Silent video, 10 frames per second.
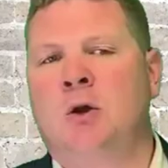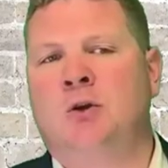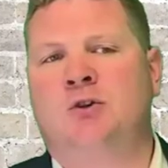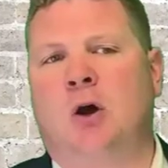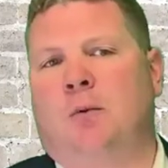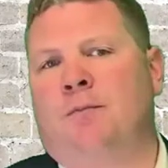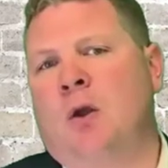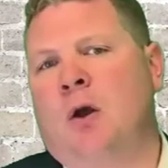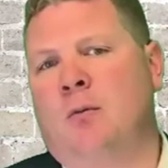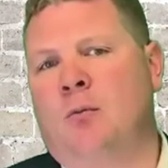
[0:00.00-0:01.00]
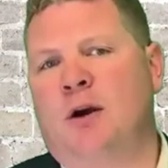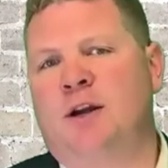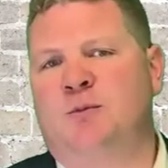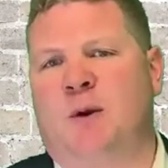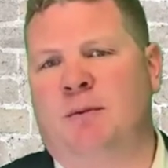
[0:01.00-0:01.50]
So our
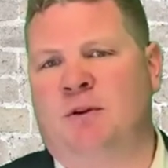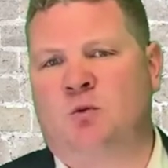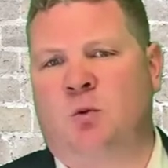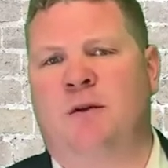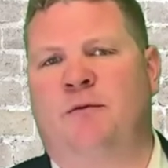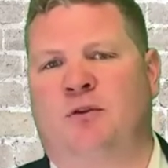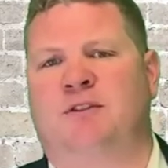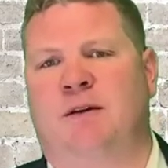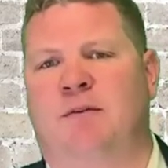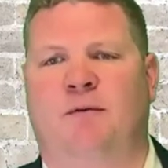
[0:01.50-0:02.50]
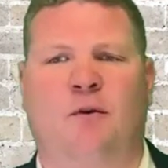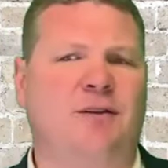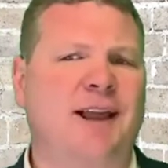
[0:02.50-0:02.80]
mortgage payment, two thousand four hundred seventy-four dollars,